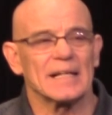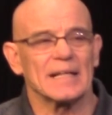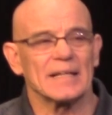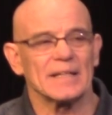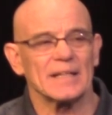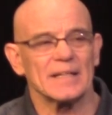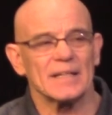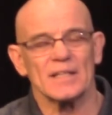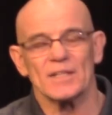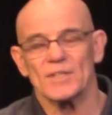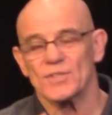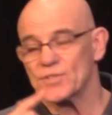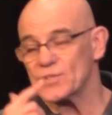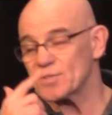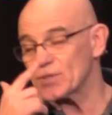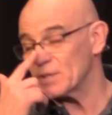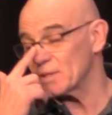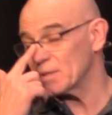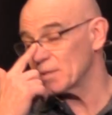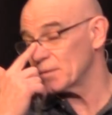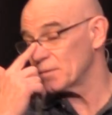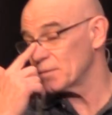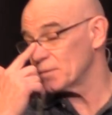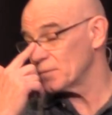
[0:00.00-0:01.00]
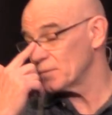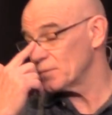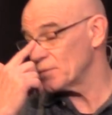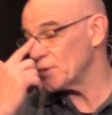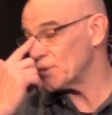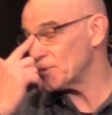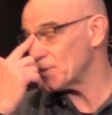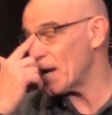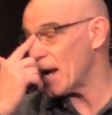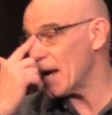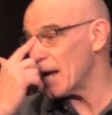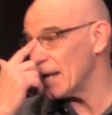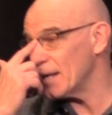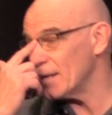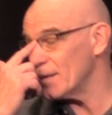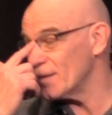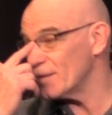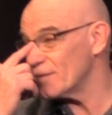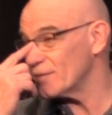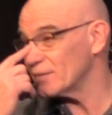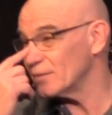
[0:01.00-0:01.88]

And it is the tithe.